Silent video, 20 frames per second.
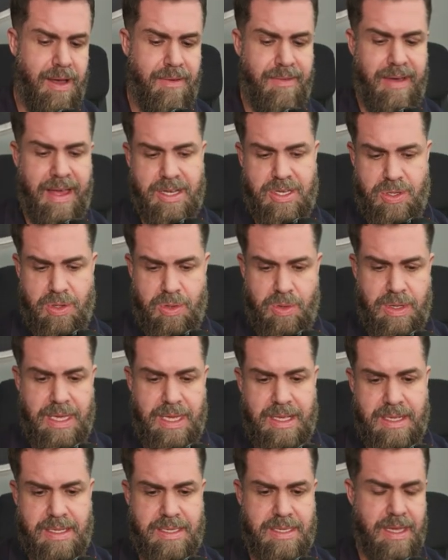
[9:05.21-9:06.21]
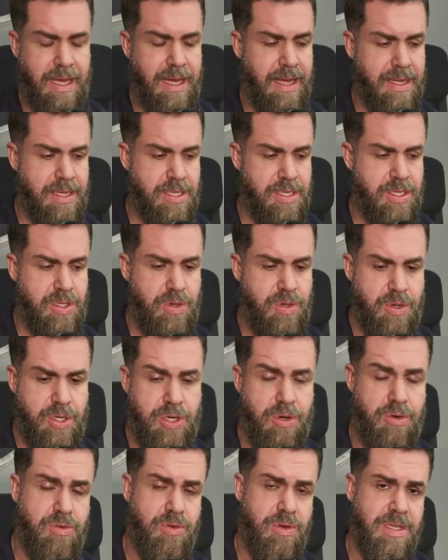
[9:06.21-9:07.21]
I've had 2 kids, 2
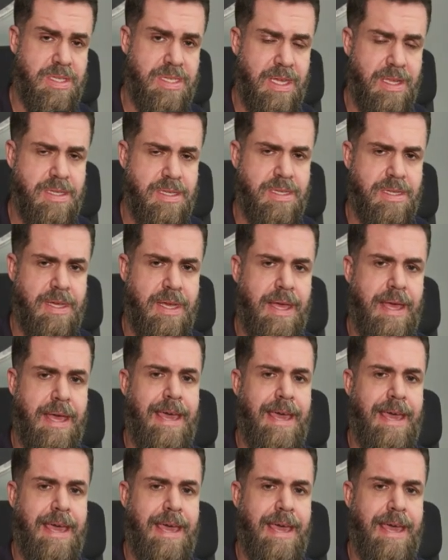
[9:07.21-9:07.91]
children since,